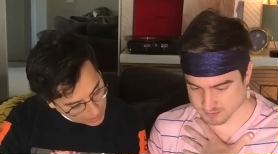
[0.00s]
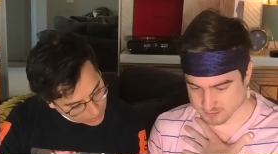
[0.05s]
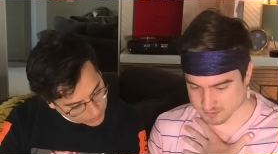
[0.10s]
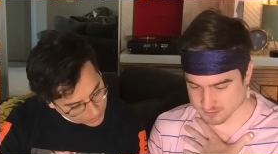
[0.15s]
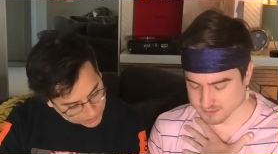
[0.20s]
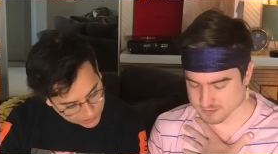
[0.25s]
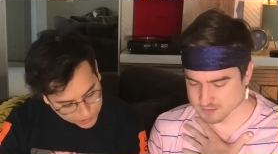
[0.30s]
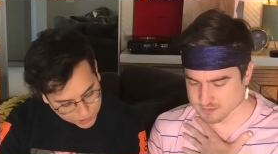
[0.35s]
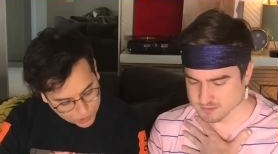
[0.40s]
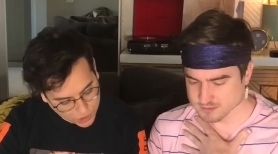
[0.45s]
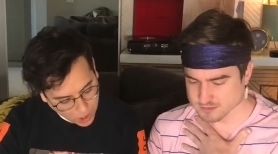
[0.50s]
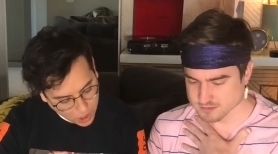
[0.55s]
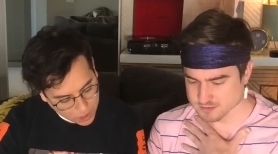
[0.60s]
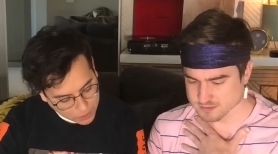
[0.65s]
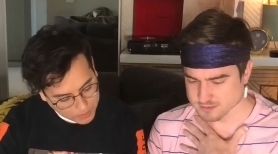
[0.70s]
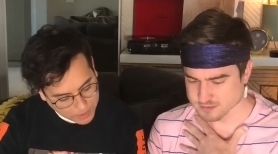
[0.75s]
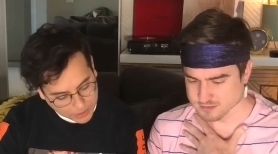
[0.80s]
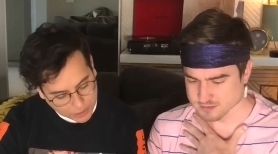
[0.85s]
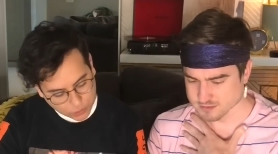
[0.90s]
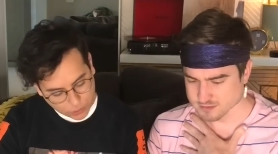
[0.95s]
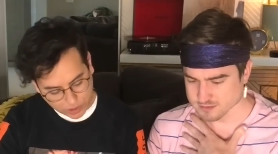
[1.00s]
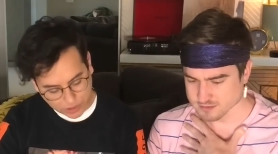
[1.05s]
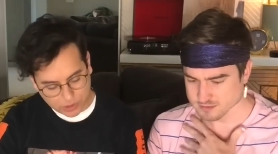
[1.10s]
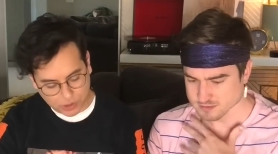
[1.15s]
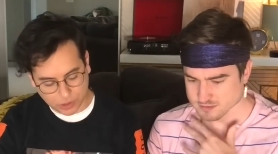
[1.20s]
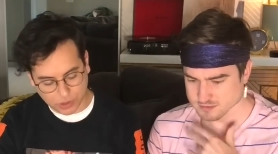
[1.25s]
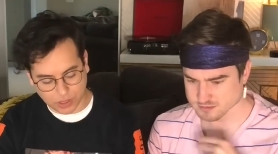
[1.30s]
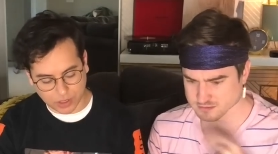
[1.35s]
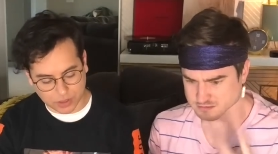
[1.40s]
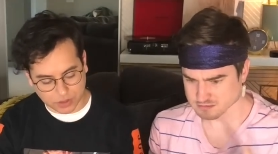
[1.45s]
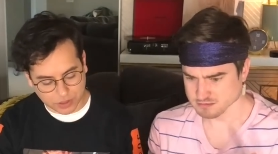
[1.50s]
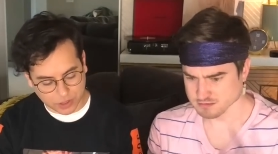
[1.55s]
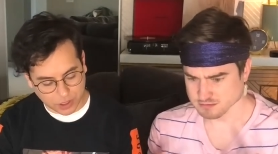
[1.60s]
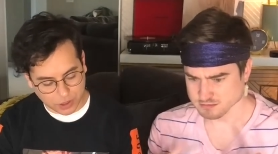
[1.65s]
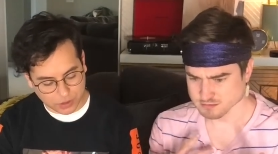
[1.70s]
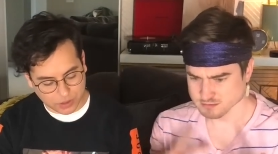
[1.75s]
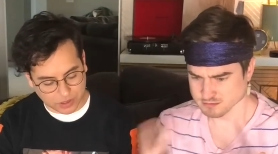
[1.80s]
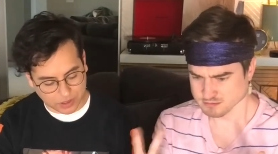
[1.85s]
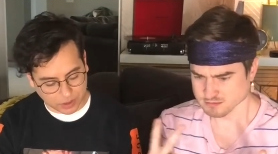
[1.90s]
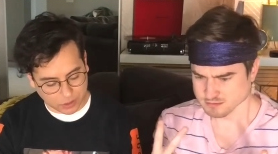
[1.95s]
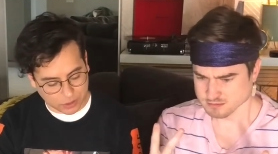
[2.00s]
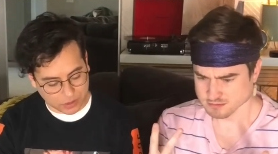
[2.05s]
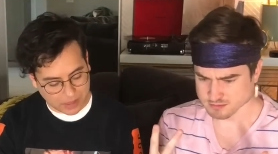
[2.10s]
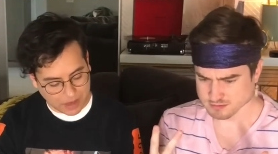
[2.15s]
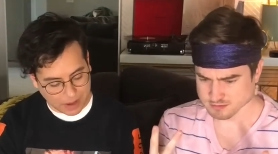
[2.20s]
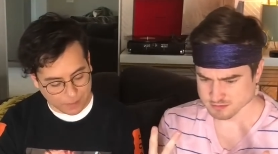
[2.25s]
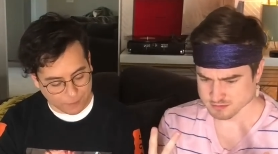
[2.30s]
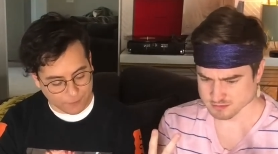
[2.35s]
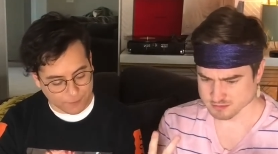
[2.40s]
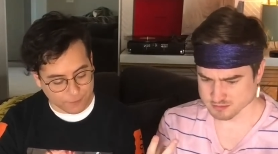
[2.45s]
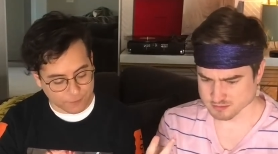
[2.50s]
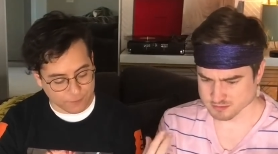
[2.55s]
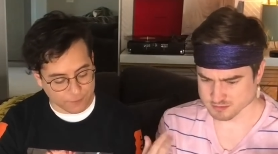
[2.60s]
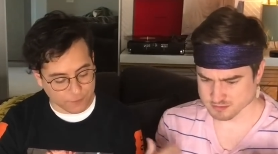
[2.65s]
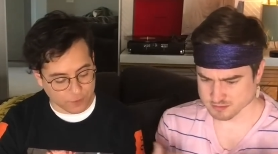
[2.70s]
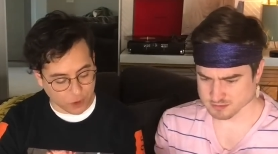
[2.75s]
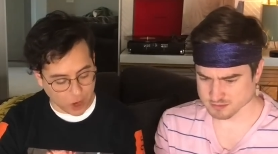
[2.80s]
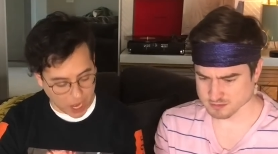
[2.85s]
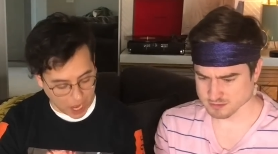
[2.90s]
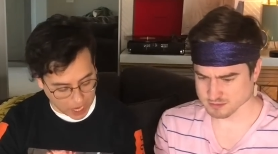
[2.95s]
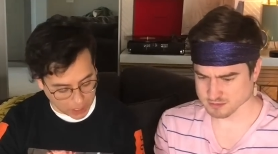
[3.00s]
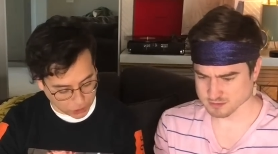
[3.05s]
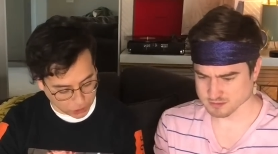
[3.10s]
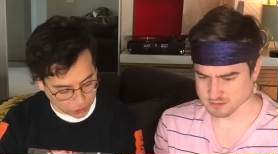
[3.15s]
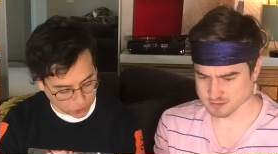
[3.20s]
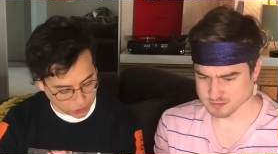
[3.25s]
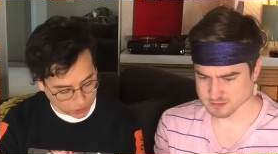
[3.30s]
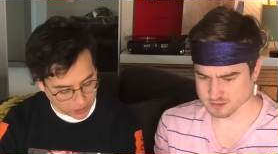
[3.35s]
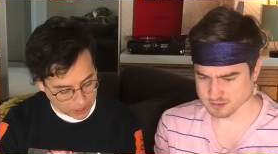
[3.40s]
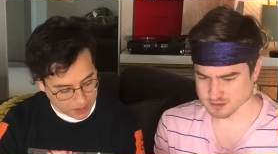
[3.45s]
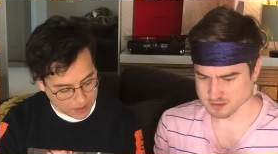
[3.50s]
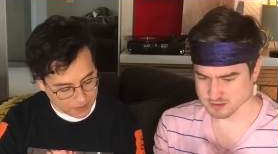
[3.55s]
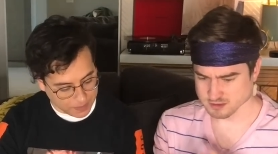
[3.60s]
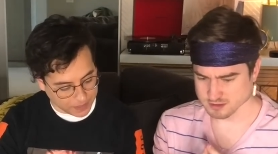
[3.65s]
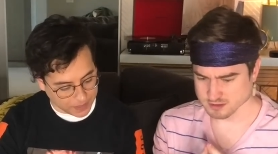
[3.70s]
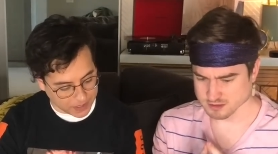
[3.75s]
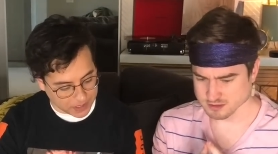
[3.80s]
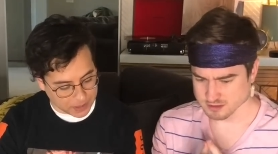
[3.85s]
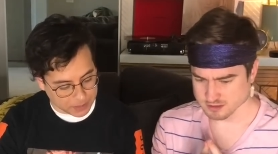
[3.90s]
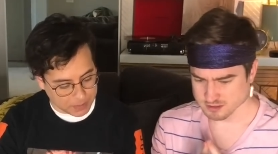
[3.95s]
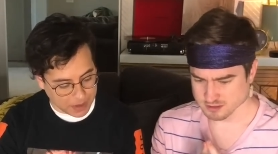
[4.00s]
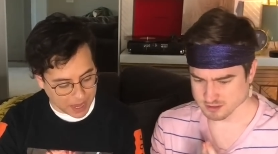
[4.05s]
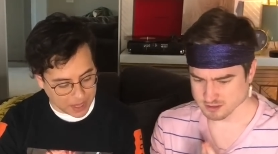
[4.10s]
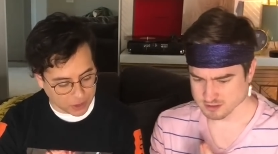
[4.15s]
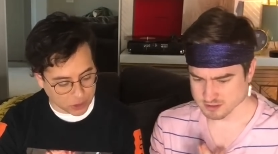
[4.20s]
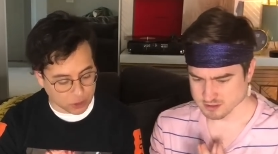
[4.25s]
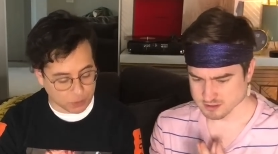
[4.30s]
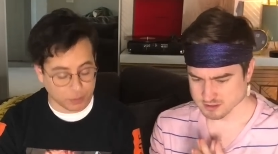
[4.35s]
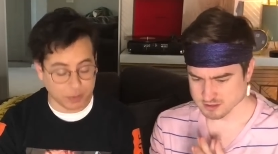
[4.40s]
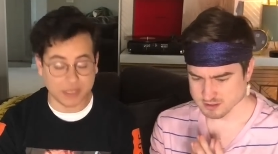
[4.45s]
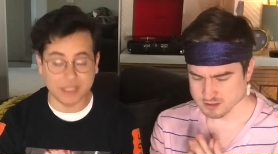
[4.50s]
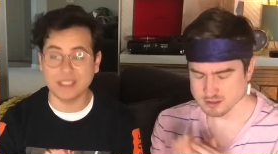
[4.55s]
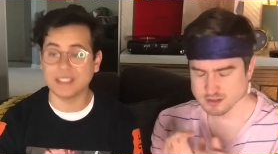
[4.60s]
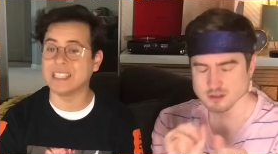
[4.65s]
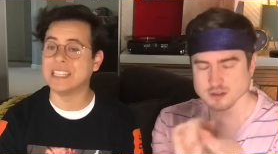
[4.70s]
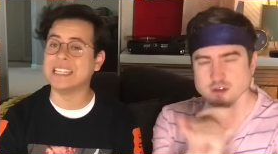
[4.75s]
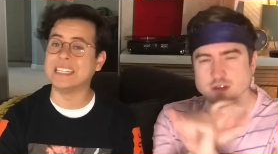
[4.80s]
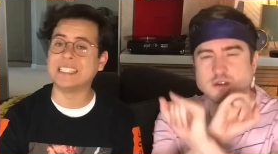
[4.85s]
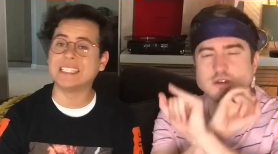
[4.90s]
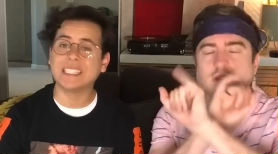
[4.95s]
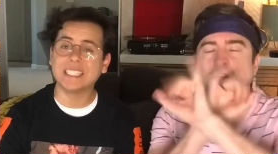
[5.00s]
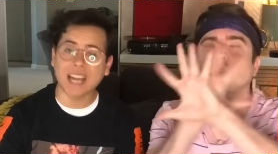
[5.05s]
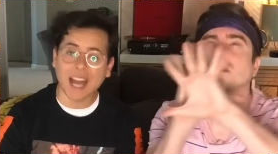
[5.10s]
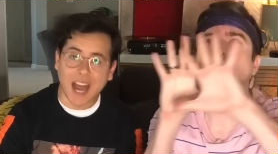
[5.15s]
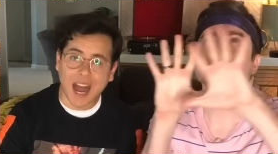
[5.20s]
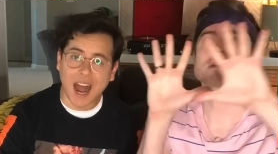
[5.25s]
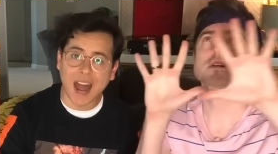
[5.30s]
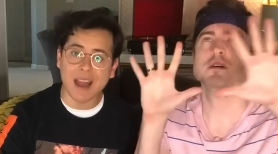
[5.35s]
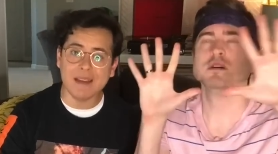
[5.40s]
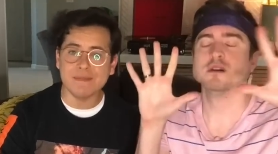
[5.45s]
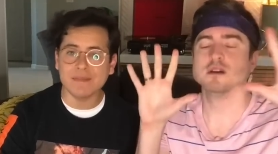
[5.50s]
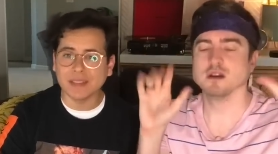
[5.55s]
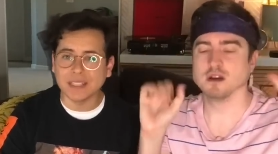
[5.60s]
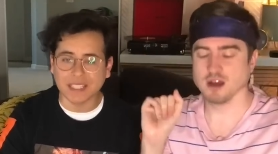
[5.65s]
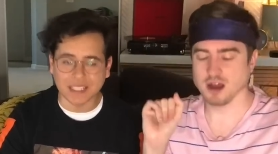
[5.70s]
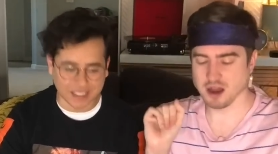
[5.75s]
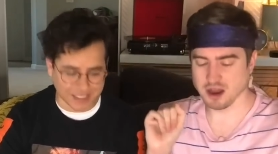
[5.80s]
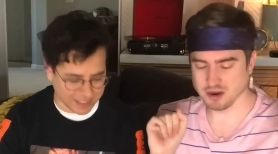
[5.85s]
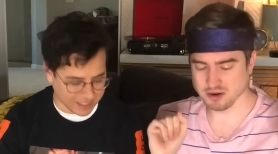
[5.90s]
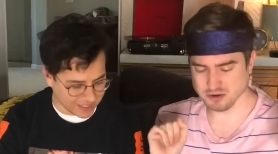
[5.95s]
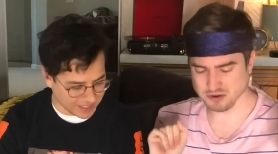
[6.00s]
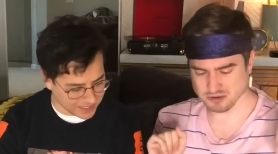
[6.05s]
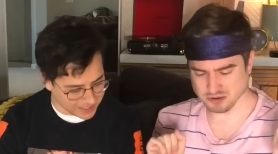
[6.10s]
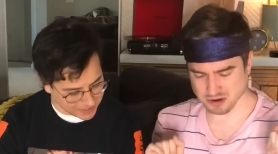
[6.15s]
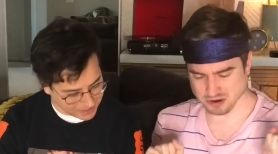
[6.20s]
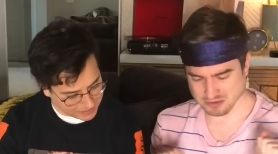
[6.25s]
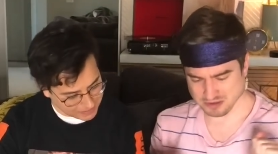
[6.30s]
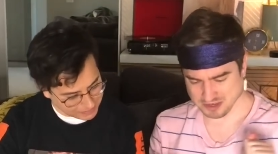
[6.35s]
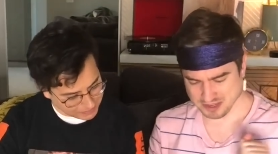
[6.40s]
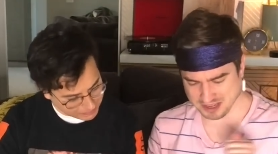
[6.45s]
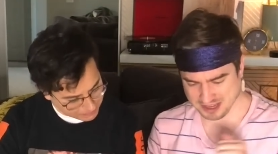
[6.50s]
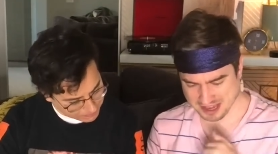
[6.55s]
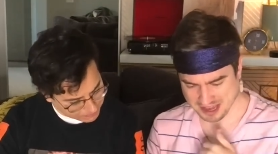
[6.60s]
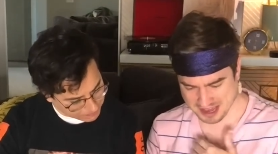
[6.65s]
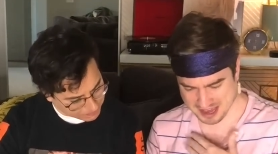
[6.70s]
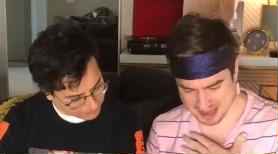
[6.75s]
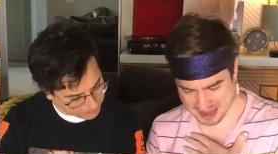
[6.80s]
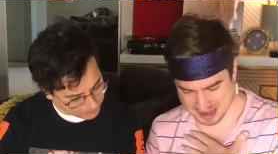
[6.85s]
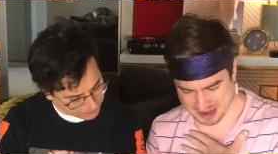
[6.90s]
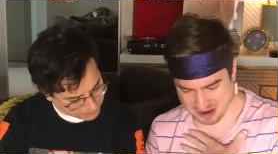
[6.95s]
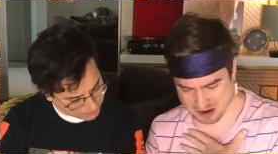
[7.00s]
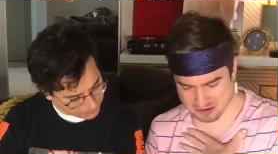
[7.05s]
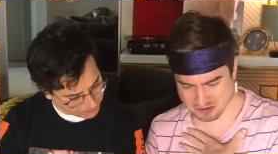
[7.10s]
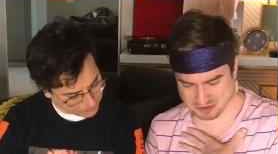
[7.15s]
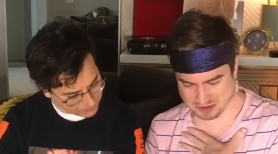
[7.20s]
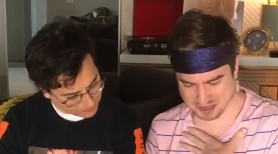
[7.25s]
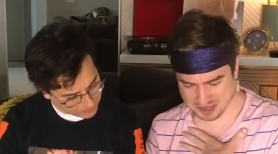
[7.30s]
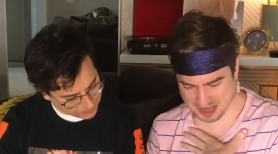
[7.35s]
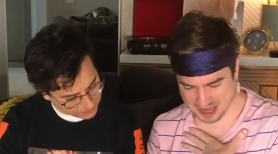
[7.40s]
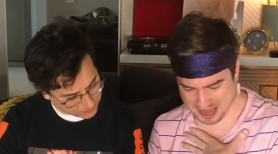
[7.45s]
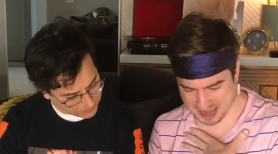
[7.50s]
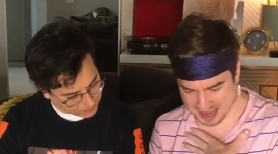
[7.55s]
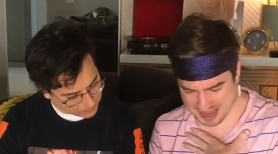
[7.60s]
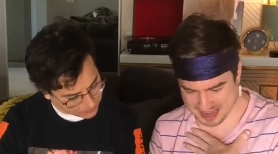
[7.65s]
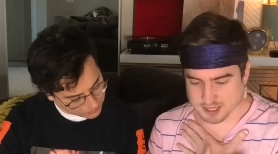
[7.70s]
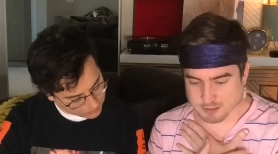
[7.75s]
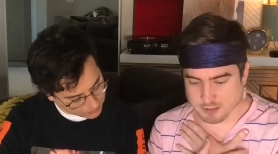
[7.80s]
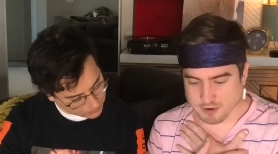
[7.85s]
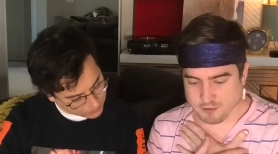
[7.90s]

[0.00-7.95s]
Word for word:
Speaker 1: How can a song made 22 years ago still sound fresh? This masterpiece is timeless. Oh, okay, okay. Some